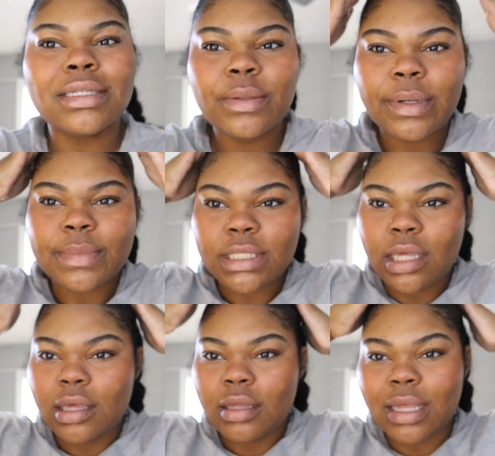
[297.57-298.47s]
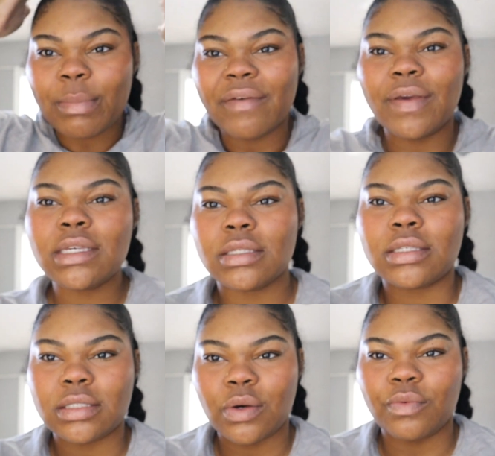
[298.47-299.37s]
see what I'm saying. Like, my face
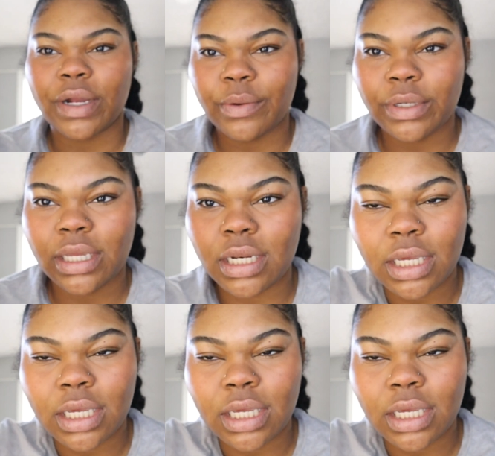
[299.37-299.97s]
is so rounded,